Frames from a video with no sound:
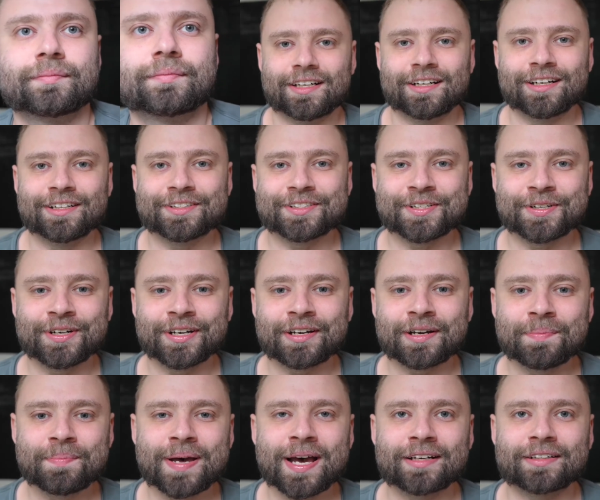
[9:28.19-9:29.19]
All right, so to
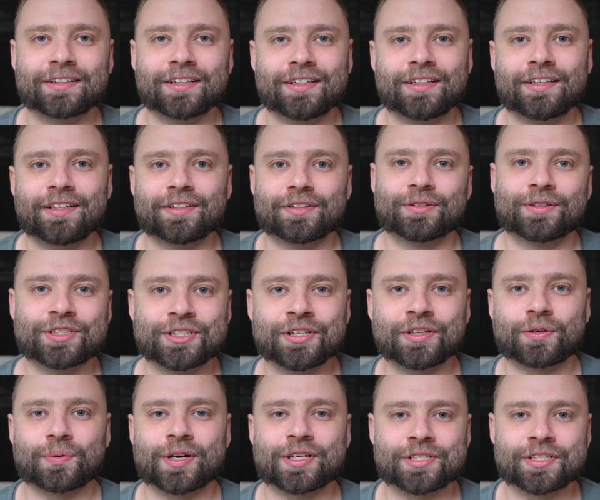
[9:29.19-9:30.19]
come back to the
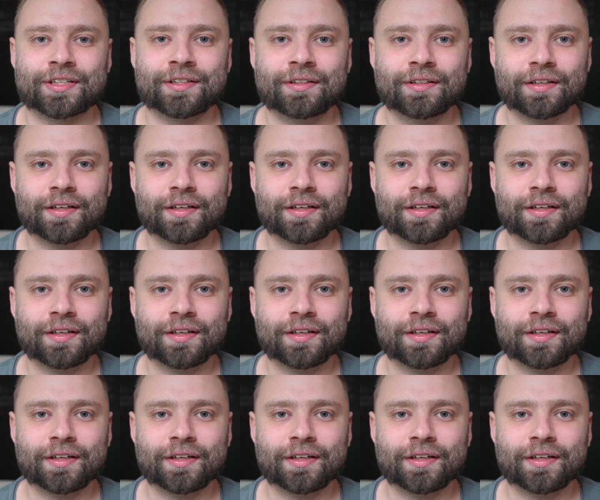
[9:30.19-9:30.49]
original question,